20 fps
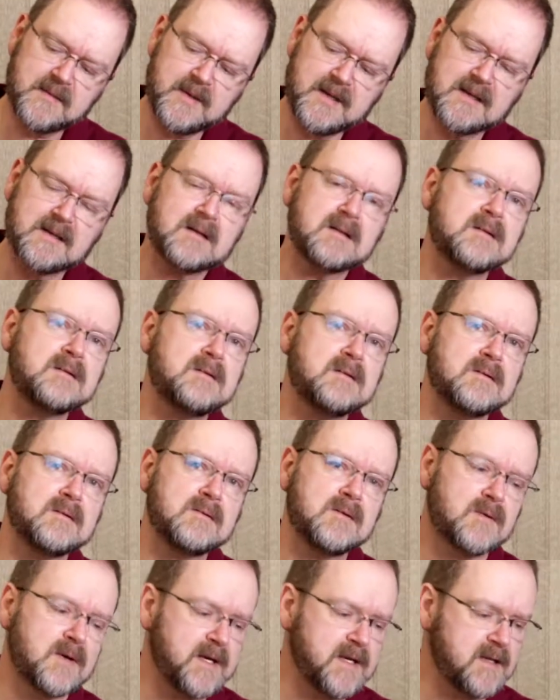unglued
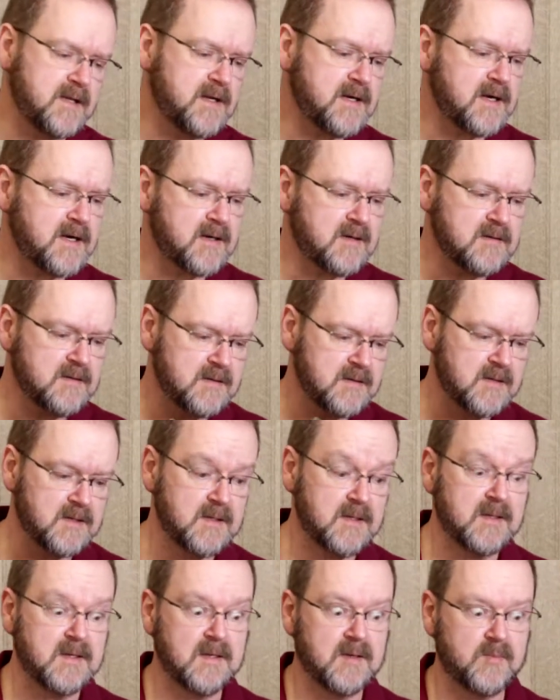right there.
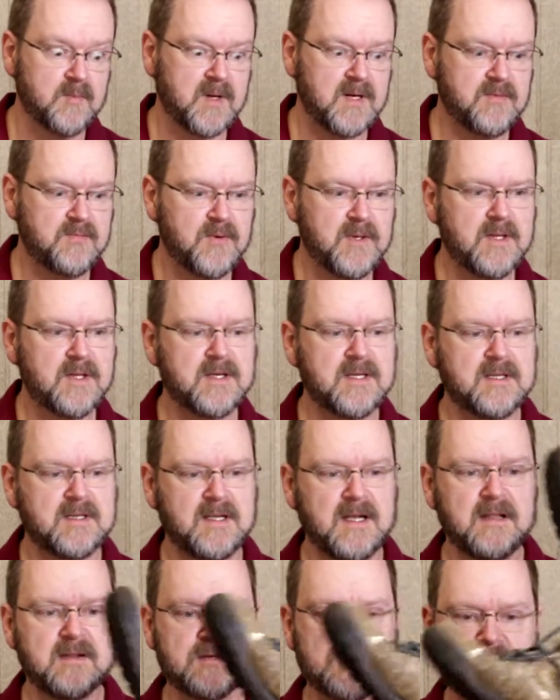But if we look at the
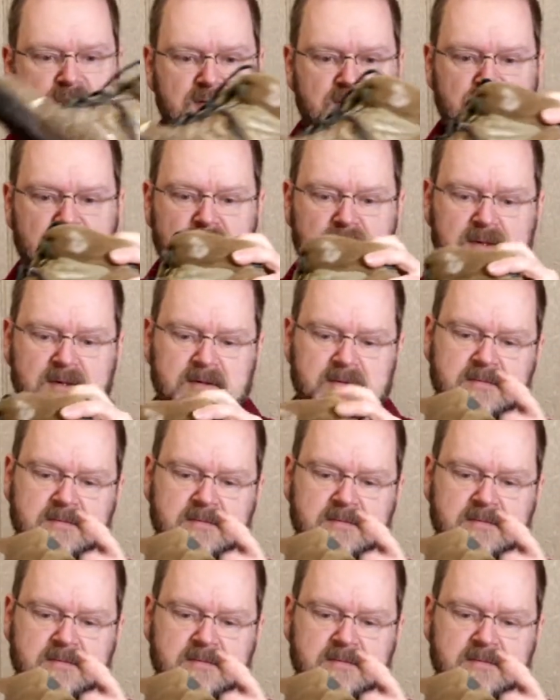other shoe,